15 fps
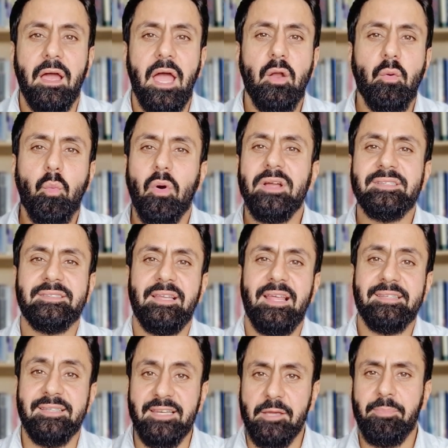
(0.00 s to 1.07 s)
And what is the
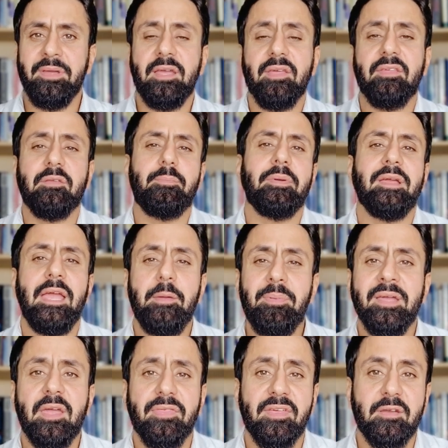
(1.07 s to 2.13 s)
lesson? Ibn Kathir,
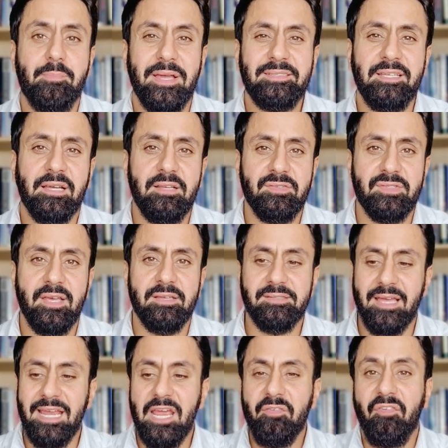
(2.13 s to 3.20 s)
Ibn Kathir basically says
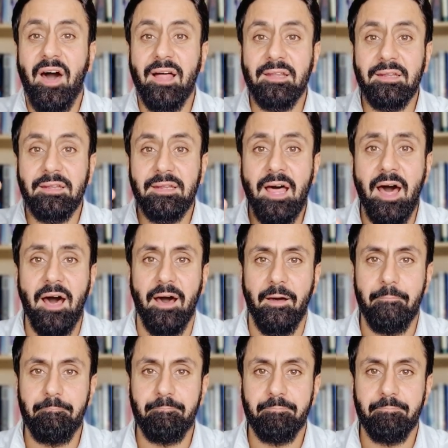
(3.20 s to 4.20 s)
that if Allah